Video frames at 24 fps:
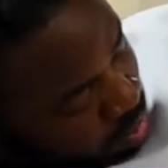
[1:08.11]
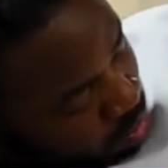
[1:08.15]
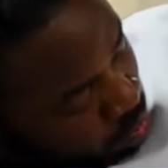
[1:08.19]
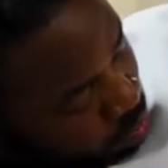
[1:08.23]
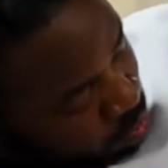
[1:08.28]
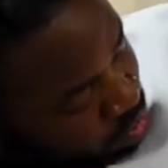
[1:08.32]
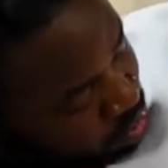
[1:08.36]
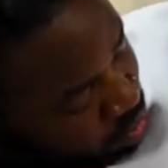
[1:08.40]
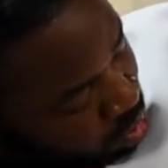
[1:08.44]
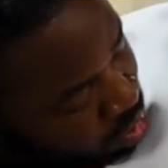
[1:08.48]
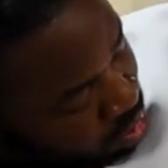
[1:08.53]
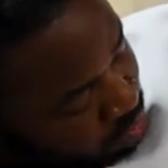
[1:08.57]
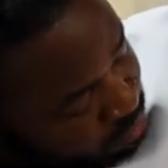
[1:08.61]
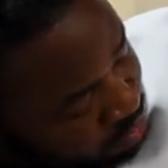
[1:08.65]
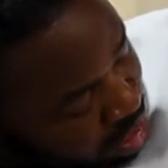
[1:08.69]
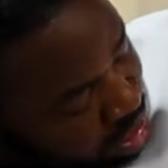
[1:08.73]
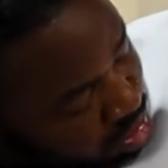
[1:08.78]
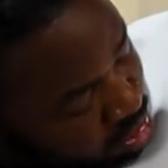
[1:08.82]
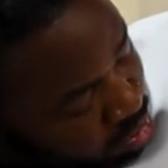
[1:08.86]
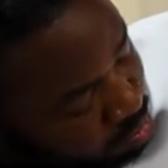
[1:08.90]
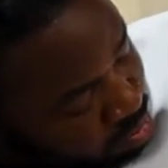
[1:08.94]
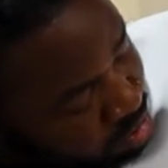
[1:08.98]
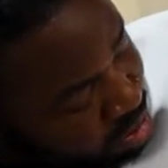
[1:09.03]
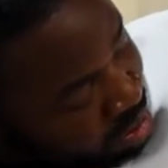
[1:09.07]
with all the
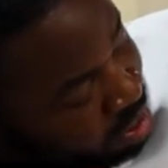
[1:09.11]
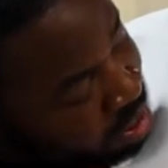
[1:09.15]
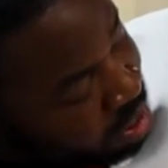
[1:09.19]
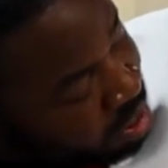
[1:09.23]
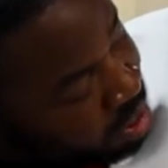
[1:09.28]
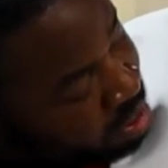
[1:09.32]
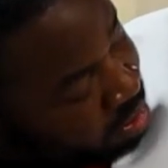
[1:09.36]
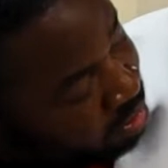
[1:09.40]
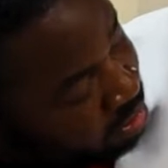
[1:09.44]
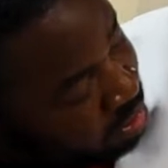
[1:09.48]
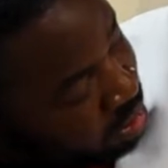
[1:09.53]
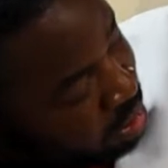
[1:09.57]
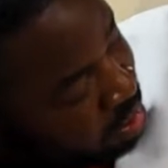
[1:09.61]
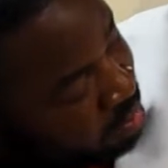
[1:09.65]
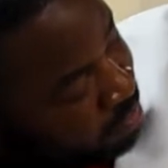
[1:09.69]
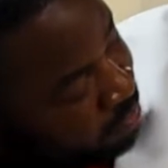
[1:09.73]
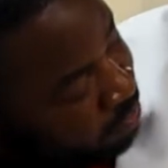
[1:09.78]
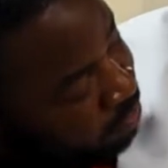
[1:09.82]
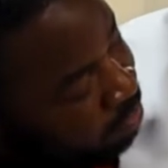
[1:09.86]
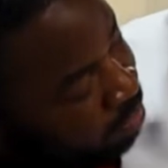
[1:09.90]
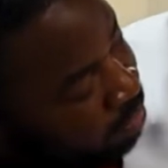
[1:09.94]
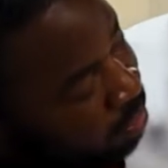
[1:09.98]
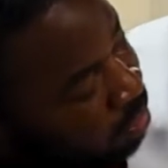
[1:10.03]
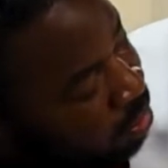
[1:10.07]
vacuum lines
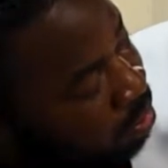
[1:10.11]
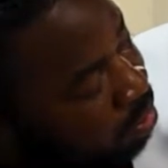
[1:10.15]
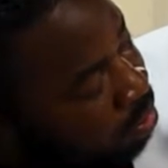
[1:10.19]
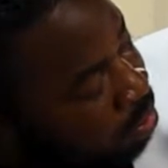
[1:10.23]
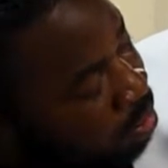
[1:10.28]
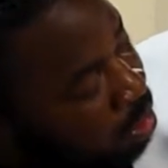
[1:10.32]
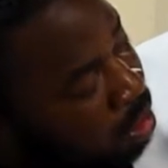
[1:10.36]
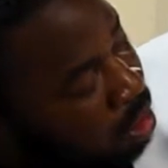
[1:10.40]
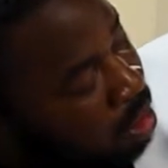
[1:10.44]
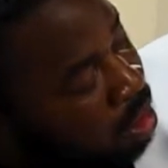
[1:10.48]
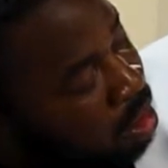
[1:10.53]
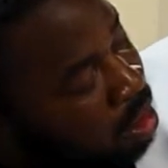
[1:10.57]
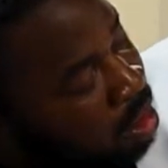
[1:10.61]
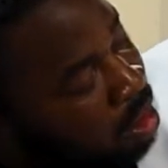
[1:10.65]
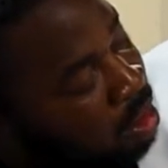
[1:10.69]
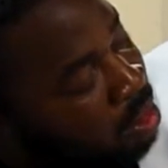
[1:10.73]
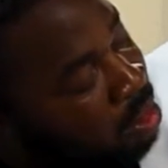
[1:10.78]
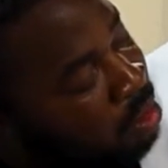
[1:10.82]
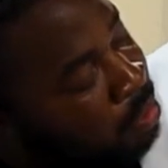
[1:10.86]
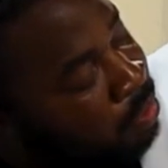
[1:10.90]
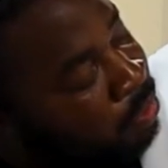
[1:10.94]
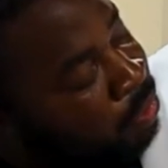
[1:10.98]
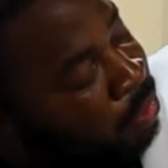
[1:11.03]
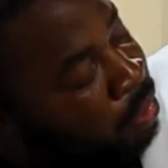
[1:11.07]
and the
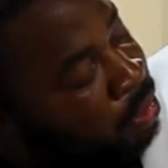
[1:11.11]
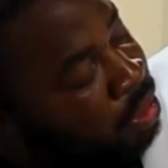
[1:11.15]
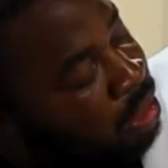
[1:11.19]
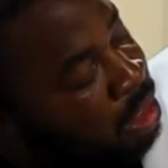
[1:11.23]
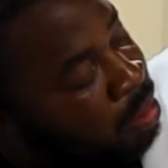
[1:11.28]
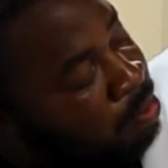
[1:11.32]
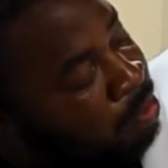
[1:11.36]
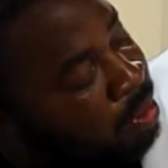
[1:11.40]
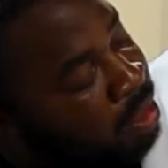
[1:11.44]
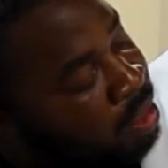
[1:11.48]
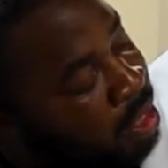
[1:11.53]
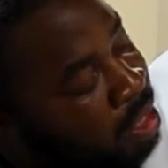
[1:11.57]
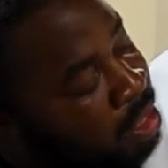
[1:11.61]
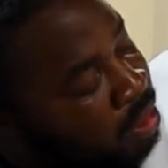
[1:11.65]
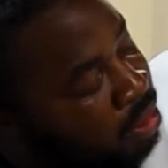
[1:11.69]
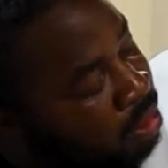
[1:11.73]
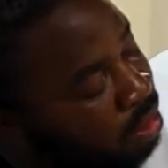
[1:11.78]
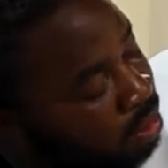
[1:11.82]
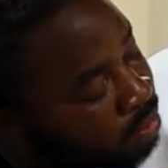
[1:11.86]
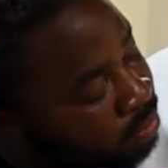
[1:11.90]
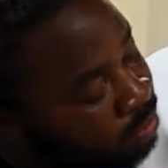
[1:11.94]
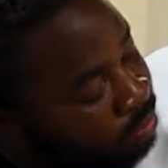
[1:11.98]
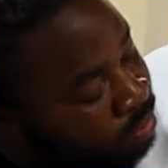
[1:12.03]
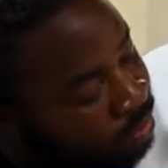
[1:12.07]
13B
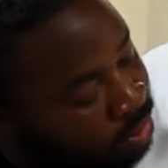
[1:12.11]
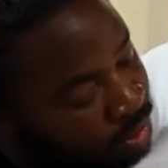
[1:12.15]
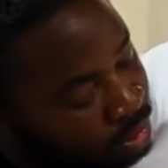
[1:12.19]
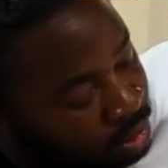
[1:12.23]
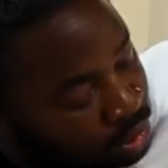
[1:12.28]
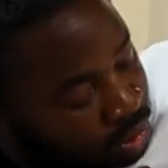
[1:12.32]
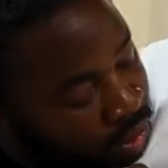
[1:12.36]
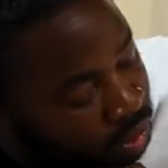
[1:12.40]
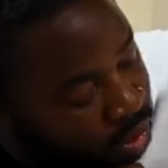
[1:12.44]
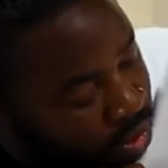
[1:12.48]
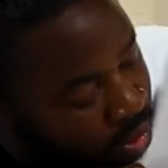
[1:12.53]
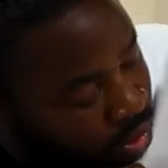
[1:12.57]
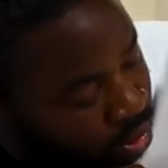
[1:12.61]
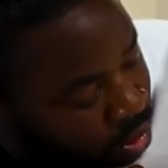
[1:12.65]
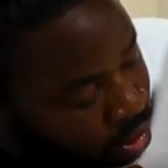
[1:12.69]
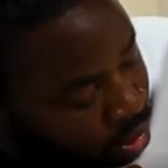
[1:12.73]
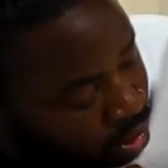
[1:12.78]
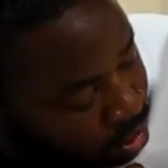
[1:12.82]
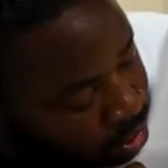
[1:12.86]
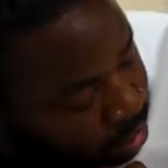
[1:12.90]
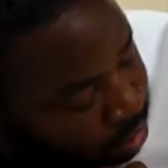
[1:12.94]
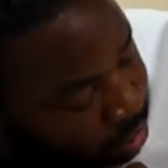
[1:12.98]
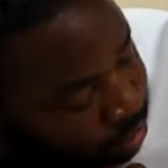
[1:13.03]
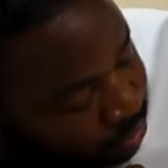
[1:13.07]
engine,
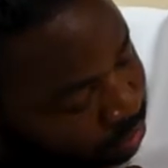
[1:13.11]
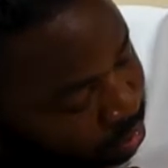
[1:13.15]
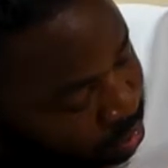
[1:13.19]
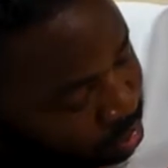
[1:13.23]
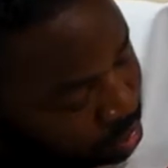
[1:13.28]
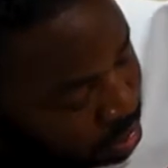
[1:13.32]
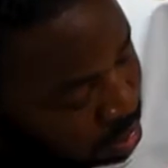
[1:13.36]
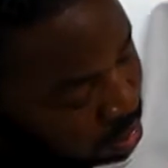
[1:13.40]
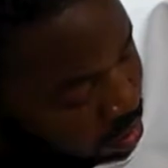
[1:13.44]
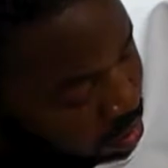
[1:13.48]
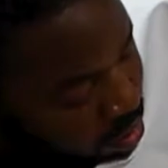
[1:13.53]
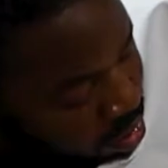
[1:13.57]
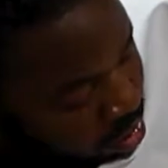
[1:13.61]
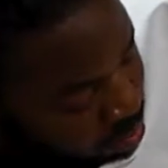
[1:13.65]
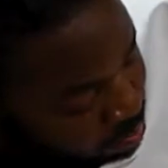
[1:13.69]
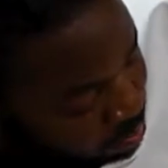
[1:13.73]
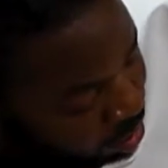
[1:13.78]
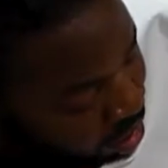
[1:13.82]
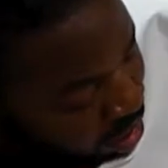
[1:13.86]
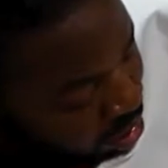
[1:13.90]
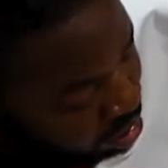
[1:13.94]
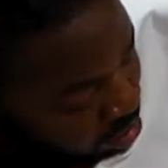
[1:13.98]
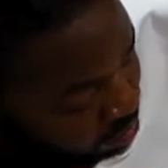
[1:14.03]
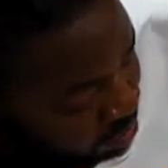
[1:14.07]
and then on the
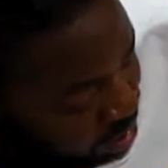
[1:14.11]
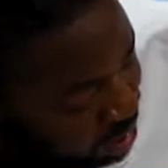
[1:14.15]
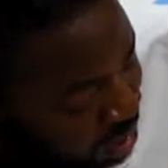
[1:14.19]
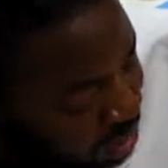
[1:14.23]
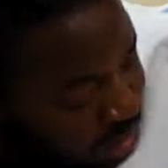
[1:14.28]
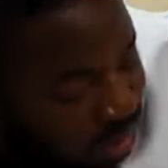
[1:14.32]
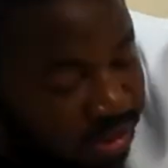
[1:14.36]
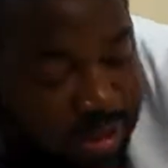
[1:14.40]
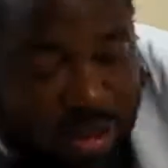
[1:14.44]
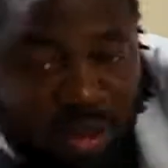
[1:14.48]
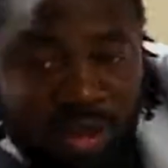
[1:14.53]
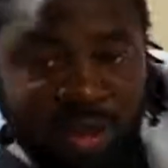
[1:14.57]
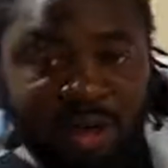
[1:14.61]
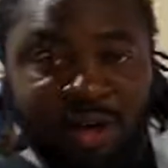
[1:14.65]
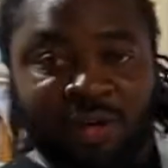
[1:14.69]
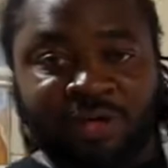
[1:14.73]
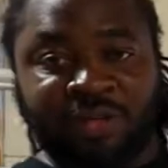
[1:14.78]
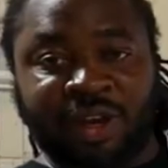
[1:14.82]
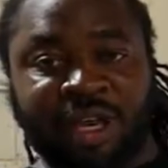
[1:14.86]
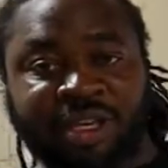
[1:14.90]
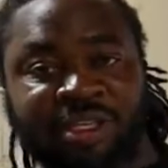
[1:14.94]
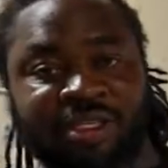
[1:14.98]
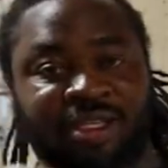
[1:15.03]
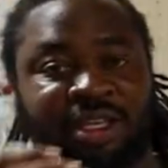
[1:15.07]
bottom has, I don't know if
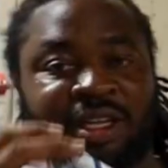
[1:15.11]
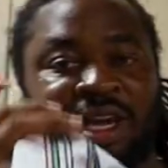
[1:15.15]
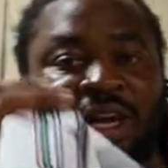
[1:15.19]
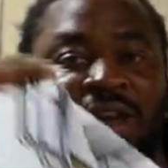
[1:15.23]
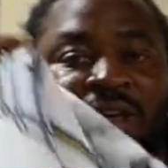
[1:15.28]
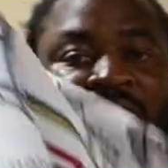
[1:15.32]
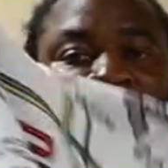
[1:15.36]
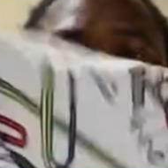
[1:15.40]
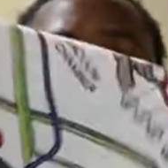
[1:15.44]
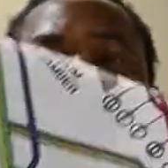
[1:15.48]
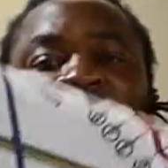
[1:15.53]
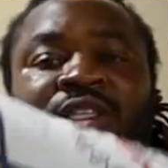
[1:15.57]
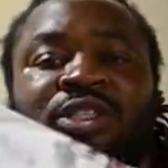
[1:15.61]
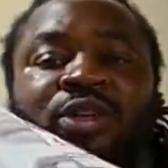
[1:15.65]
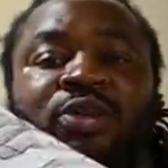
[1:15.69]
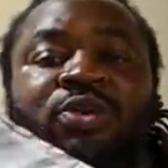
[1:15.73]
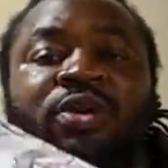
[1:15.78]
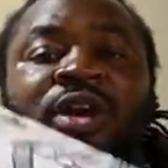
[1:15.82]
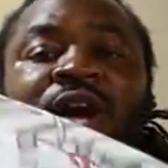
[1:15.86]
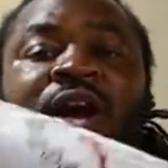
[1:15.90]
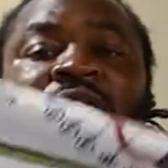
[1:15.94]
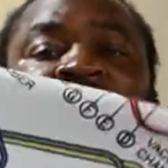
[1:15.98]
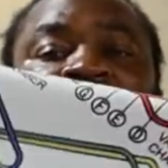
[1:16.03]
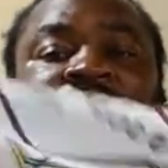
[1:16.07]
you can see that. I'll show you
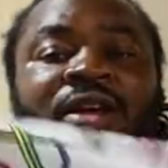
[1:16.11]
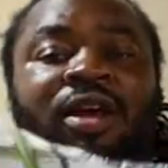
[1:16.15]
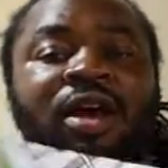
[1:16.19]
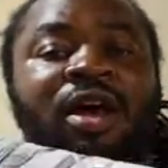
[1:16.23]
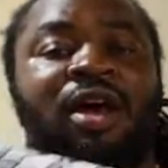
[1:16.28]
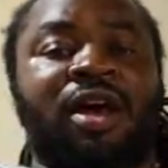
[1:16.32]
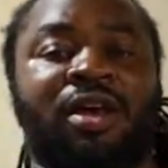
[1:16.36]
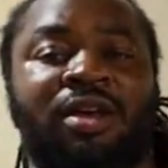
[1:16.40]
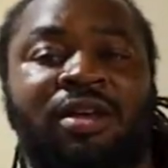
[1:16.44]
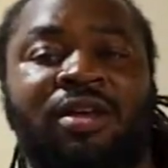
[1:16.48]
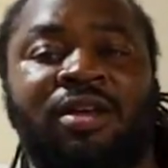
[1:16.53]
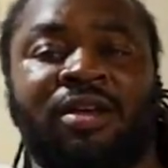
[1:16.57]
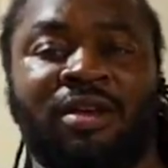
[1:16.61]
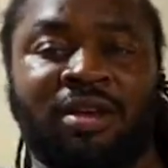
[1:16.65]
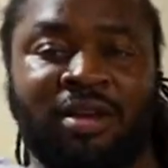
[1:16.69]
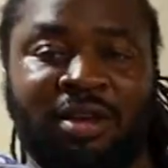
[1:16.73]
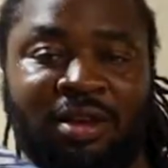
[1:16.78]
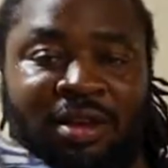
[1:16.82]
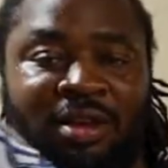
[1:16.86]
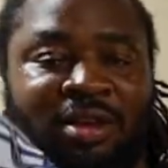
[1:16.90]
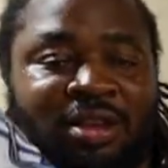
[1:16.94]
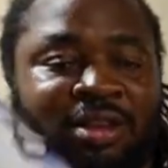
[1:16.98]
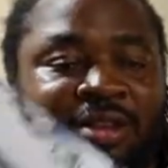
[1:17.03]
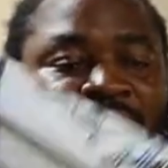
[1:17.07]
guys.
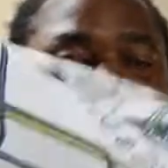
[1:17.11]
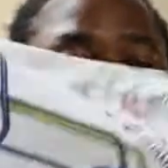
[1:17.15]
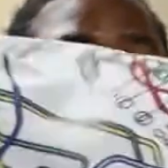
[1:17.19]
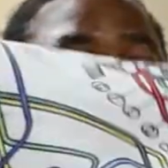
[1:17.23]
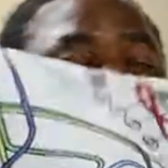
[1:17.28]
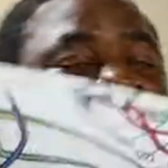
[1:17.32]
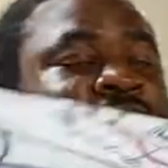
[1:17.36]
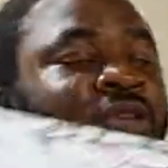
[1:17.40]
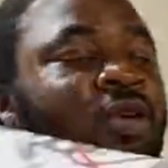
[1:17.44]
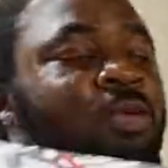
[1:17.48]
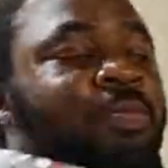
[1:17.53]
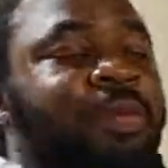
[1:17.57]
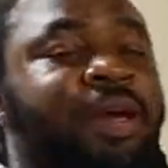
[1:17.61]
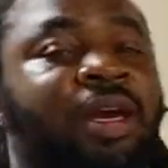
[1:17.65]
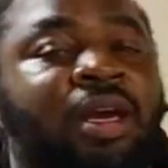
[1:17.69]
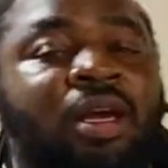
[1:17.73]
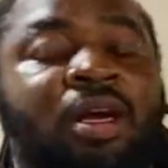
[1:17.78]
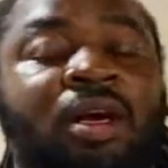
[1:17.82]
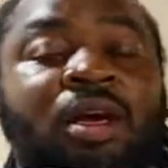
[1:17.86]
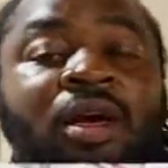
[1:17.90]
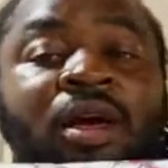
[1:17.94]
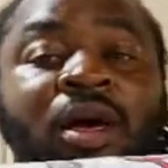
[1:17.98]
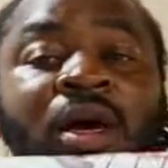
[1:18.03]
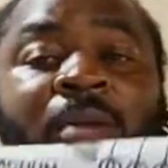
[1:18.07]
It's so big,
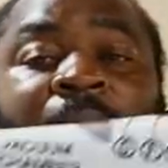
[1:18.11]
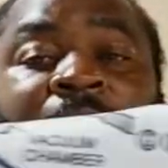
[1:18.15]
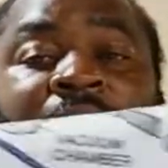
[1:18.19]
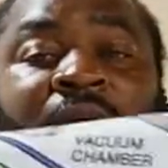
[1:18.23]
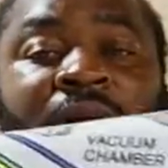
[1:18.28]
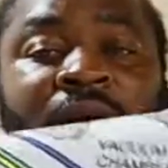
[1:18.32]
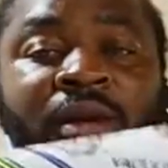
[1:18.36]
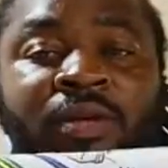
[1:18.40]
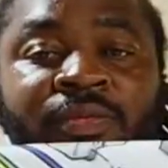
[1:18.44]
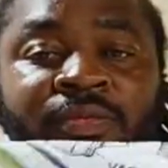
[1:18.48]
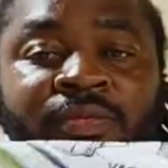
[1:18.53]
but